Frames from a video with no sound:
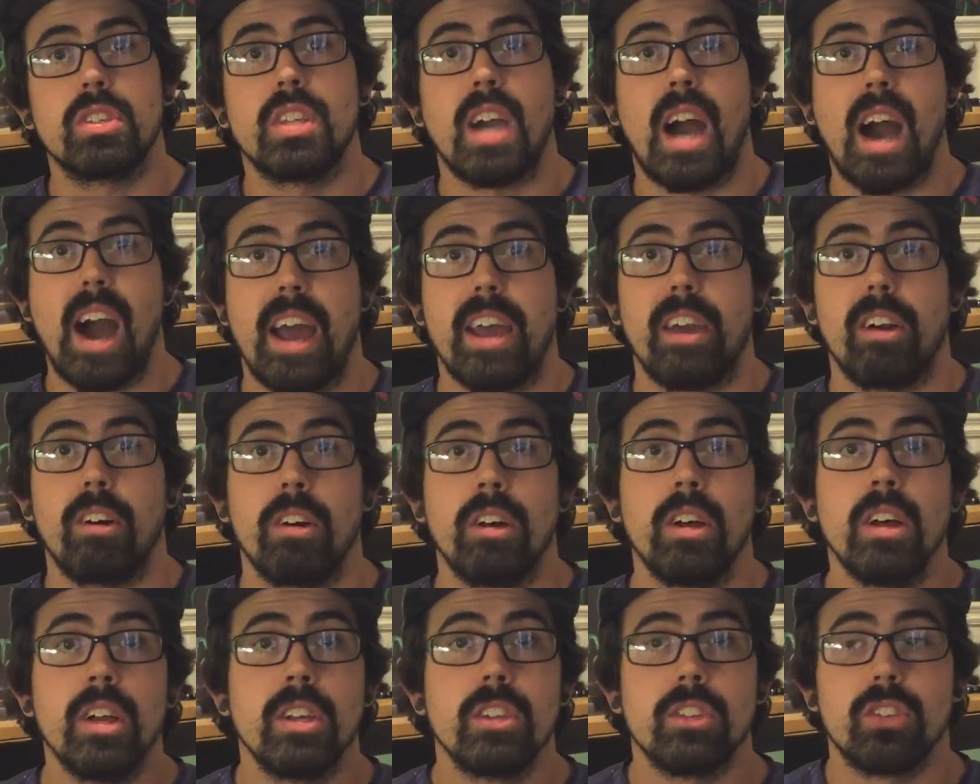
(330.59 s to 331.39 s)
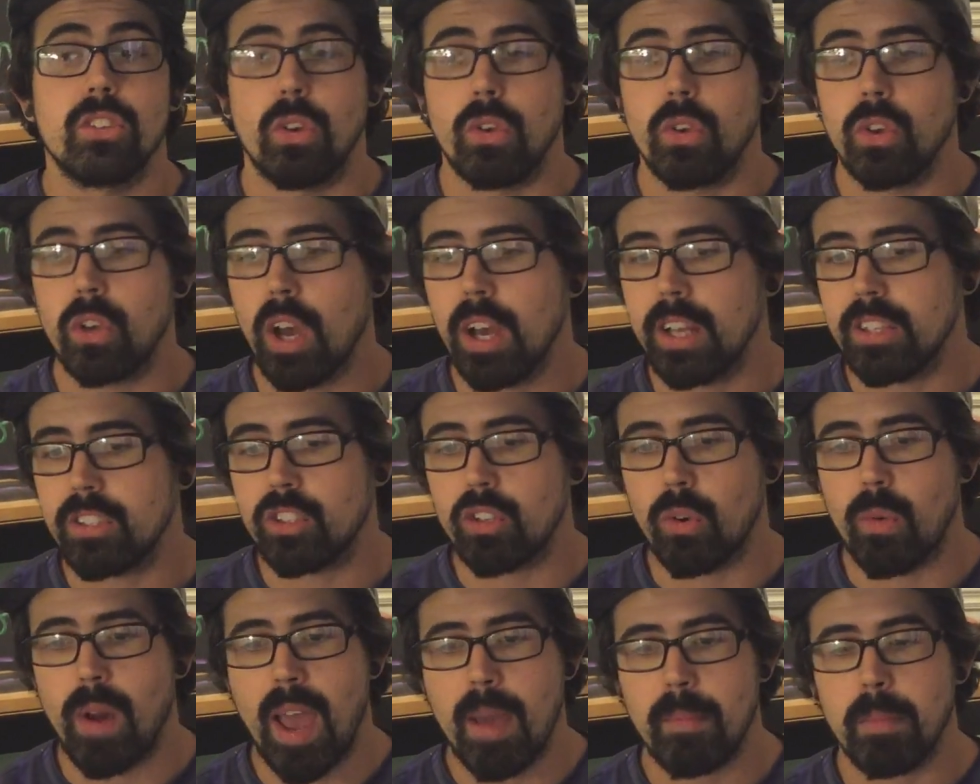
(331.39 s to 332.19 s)
tile. So you got
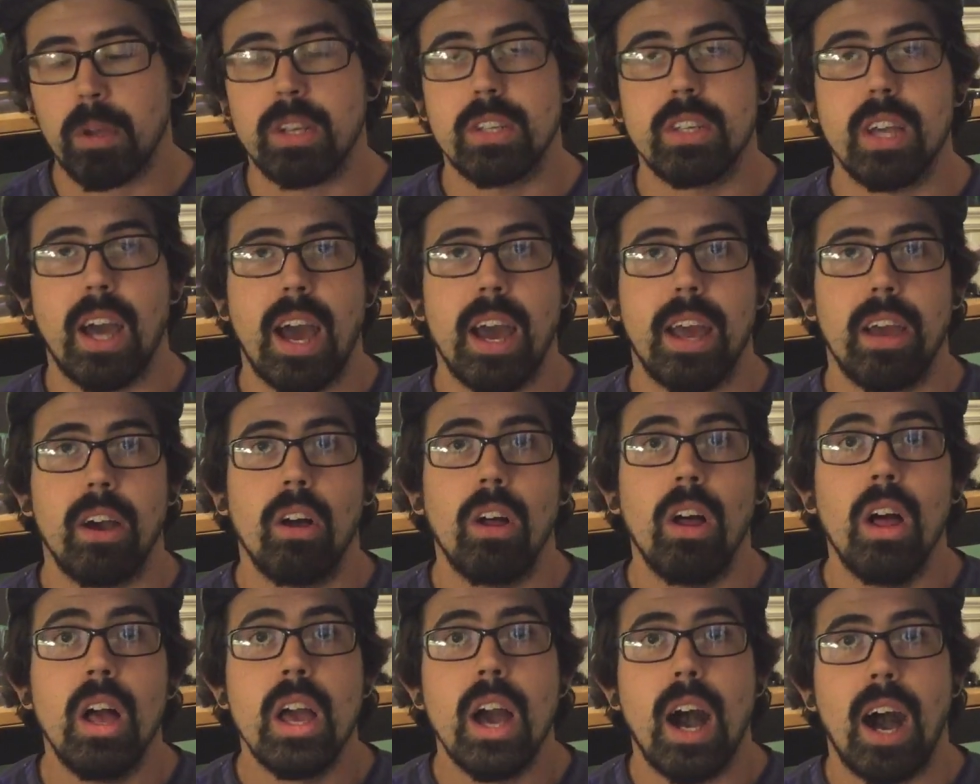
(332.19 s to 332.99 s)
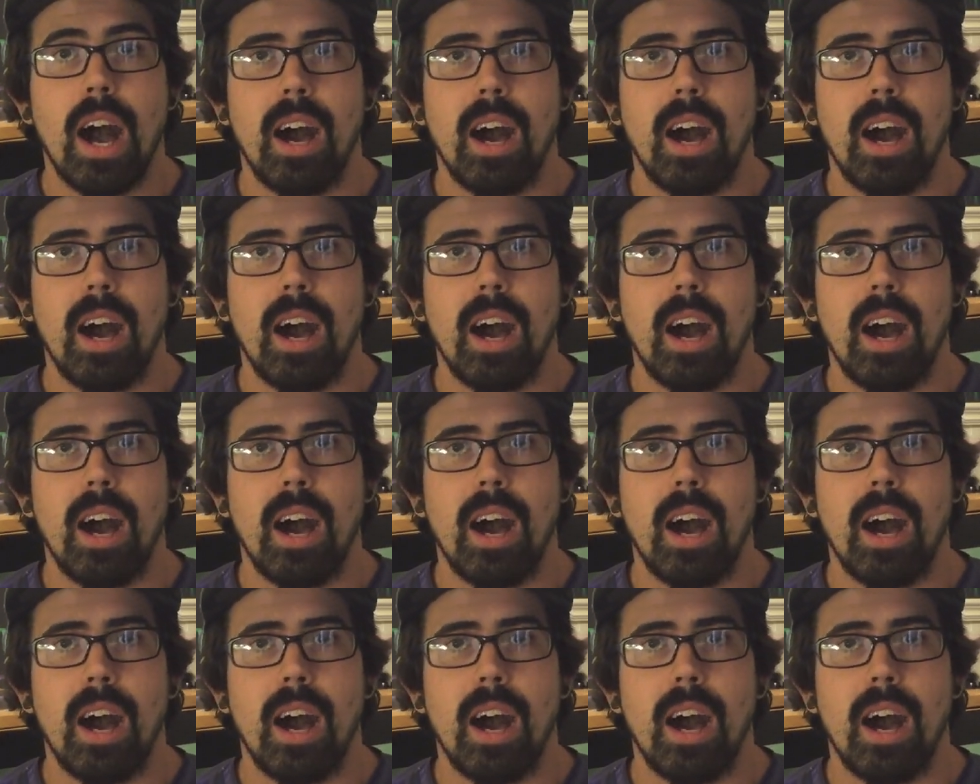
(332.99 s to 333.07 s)
ceramic tile.